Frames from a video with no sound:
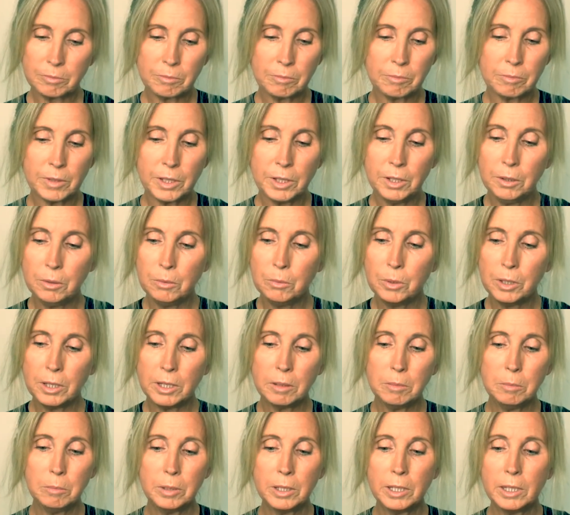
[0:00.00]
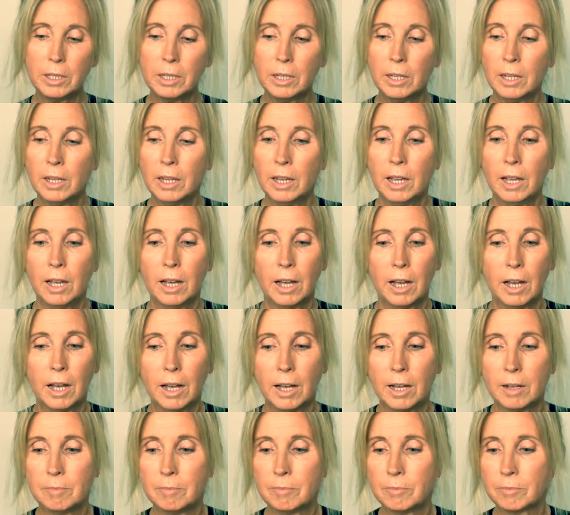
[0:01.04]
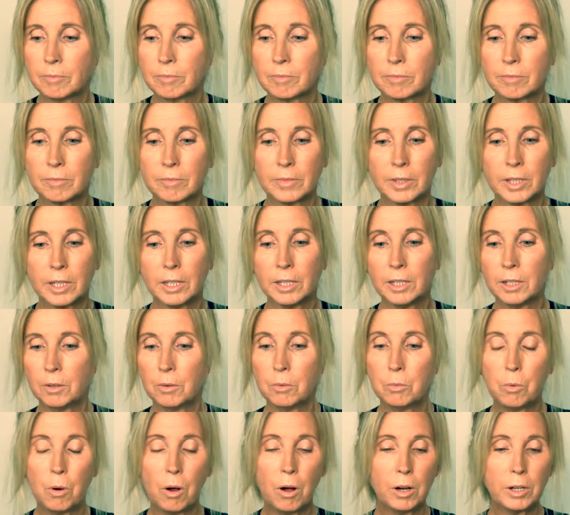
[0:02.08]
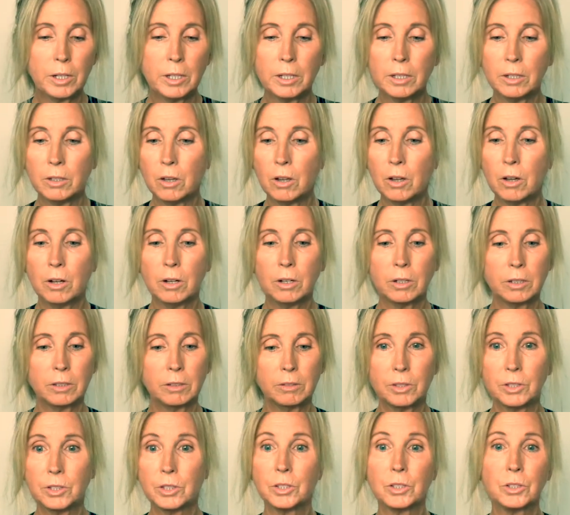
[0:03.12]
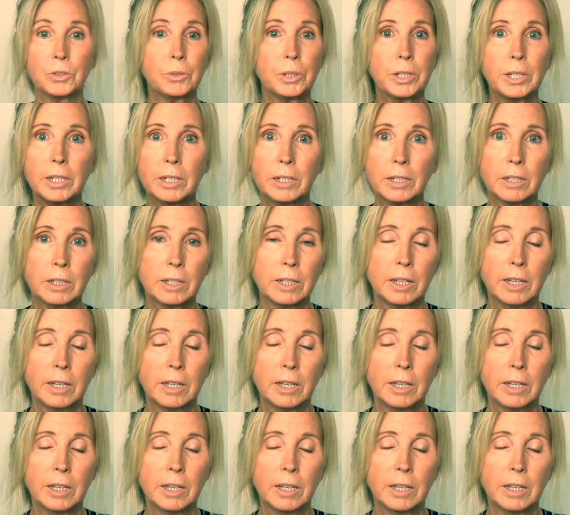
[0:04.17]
We can be, walking along the street,